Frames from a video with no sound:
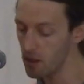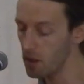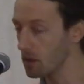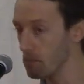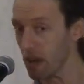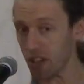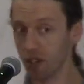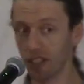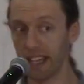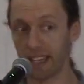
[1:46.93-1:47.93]
Much
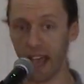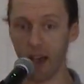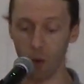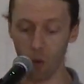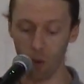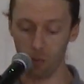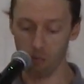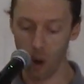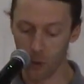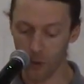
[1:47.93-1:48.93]
like how
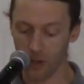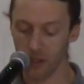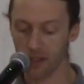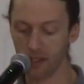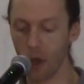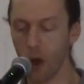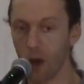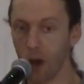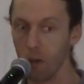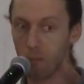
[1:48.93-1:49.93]
Moses
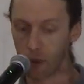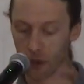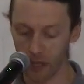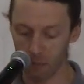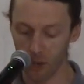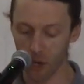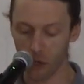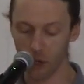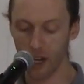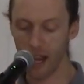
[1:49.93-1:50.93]
saw a burning
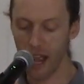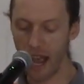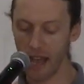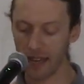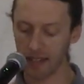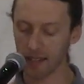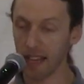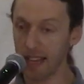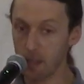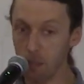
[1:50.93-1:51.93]
bush and
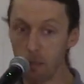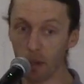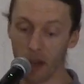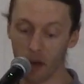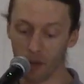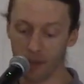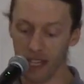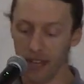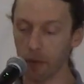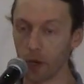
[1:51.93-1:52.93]
led his people out of
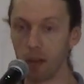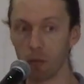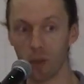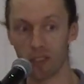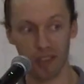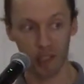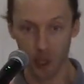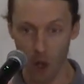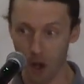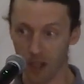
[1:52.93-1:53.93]
slavery and was the
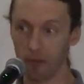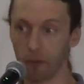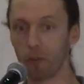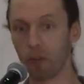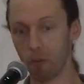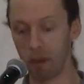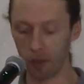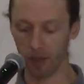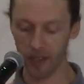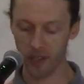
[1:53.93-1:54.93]
lawgiver for the
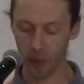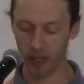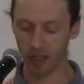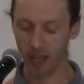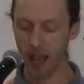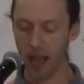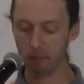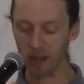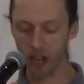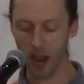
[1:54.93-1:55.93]
people of Israel. And
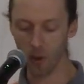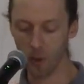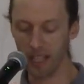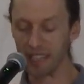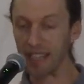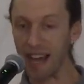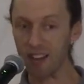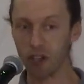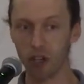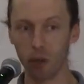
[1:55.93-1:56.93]
much how
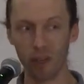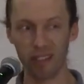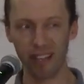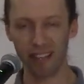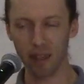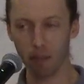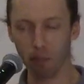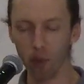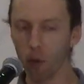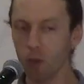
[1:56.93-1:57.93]
Elijah was like the
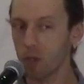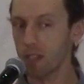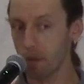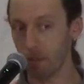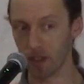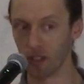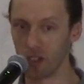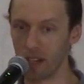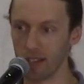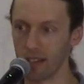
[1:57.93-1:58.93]
prototypical
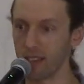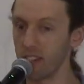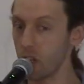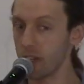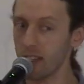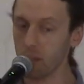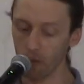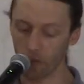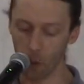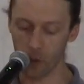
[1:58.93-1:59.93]
Jesus, the Jesus
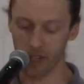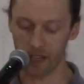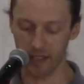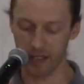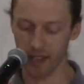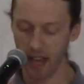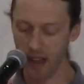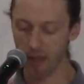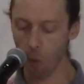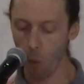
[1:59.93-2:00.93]
before Jesus,
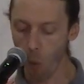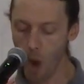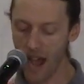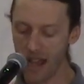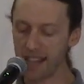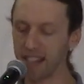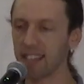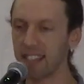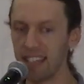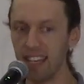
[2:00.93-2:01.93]
the wise
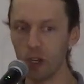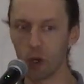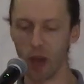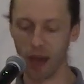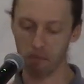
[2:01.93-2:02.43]
seer and